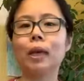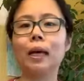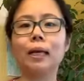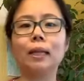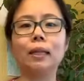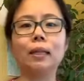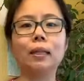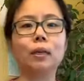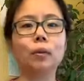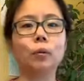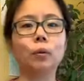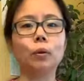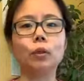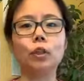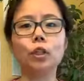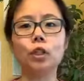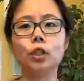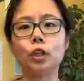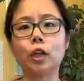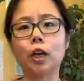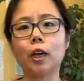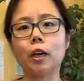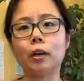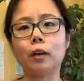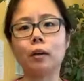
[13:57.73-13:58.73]
and they will
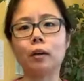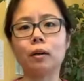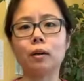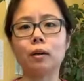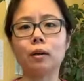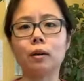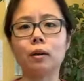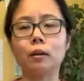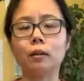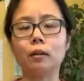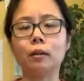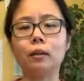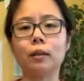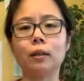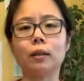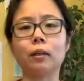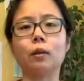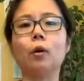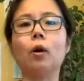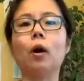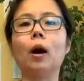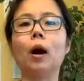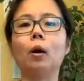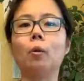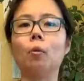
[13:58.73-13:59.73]
share
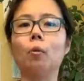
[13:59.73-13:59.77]
like